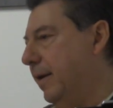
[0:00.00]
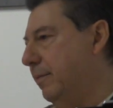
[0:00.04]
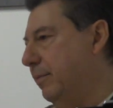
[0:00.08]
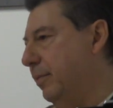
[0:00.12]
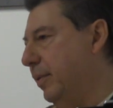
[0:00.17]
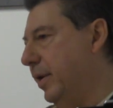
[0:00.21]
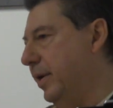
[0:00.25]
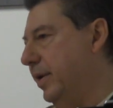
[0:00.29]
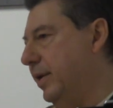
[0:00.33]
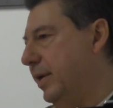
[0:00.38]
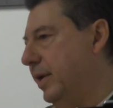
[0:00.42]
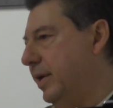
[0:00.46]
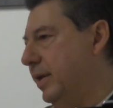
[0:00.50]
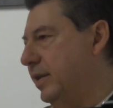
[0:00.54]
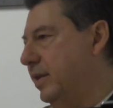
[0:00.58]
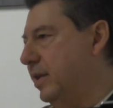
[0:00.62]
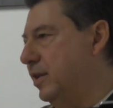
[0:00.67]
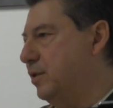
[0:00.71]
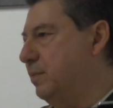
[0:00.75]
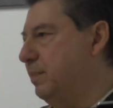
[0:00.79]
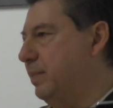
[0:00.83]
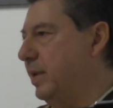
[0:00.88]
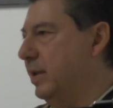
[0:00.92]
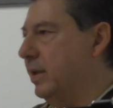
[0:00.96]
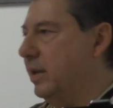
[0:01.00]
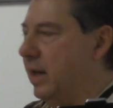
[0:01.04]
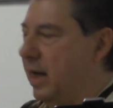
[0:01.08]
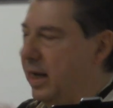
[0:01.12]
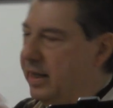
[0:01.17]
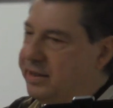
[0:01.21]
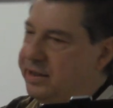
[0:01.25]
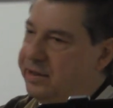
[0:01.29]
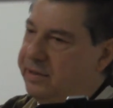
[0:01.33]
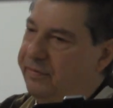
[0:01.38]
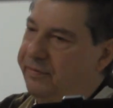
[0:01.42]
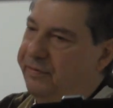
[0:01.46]
But there's been
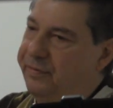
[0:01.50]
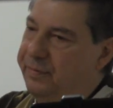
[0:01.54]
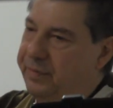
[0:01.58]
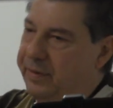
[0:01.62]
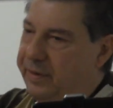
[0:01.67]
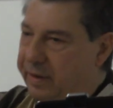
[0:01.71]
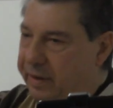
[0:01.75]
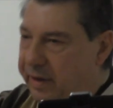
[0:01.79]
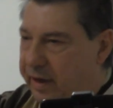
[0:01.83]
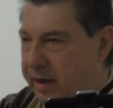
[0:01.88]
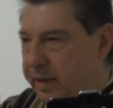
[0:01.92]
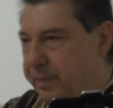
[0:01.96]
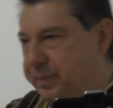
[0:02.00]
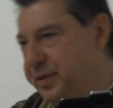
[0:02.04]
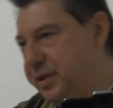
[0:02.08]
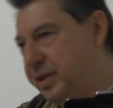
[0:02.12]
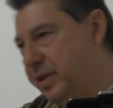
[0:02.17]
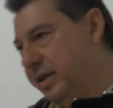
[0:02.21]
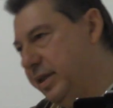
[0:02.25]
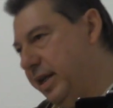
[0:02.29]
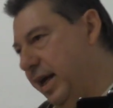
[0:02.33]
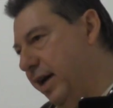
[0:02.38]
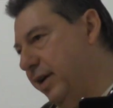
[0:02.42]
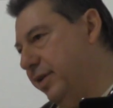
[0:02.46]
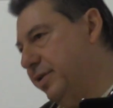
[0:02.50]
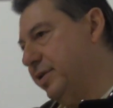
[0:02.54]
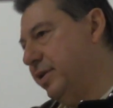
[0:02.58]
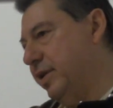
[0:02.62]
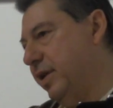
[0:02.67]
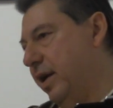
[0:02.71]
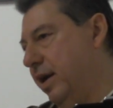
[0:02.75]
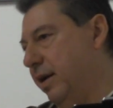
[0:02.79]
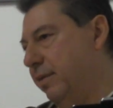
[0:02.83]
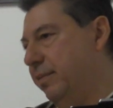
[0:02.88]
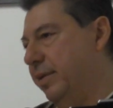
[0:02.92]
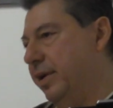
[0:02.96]
lots of ups and downs in
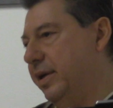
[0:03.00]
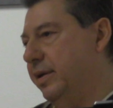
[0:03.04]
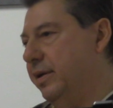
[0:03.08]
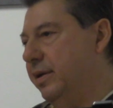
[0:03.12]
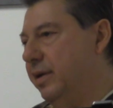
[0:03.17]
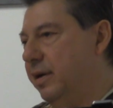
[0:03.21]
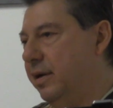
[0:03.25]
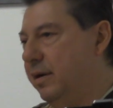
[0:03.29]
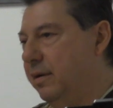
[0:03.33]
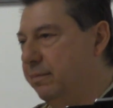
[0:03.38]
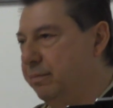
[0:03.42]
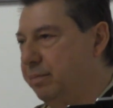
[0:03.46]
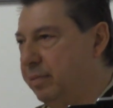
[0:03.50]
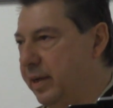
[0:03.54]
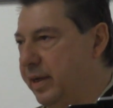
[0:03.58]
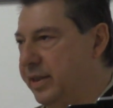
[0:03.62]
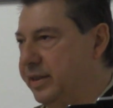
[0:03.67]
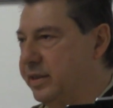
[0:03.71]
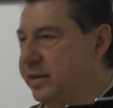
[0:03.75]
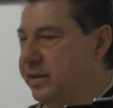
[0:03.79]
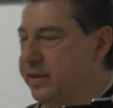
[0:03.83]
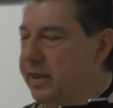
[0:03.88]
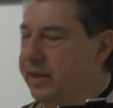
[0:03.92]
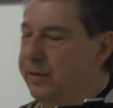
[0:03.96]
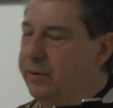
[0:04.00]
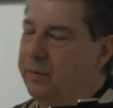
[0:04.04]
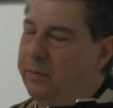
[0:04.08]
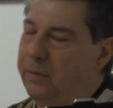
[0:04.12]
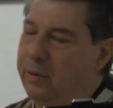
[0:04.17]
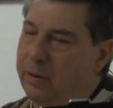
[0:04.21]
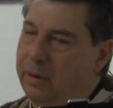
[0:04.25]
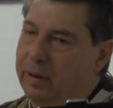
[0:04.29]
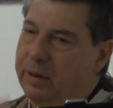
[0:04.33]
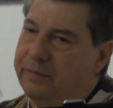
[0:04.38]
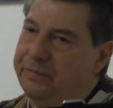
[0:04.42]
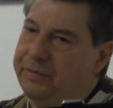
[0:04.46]
how many places. And
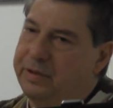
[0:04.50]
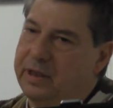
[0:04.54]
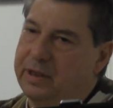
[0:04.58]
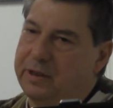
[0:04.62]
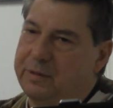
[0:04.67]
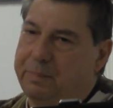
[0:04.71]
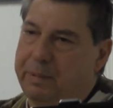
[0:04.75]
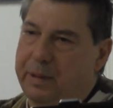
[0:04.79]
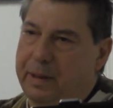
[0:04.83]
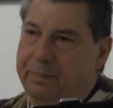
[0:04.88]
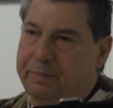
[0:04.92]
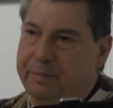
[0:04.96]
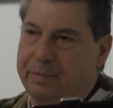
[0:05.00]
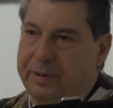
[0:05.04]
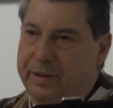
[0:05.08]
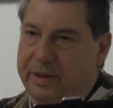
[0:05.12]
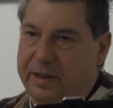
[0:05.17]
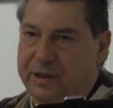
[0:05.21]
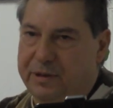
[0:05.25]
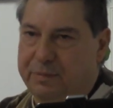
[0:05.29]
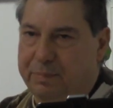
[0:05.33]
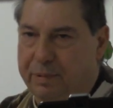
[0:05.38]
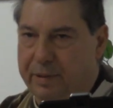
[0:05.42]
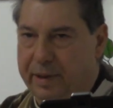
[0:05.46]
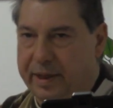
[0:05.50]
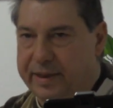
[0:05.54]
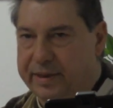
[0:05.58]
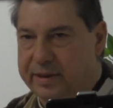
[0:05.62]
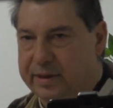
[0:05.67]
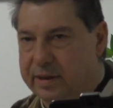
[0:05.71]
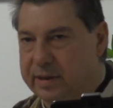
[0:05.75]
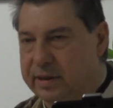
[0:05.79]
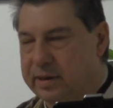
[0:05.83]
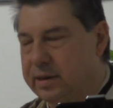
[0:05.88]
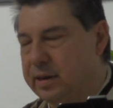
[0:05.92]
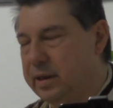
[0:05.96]
all of these people in these
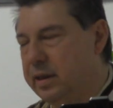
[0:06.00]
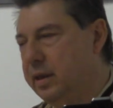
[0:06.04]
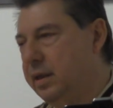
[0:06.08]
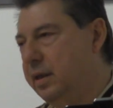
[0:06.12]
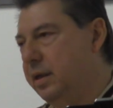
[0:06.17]
places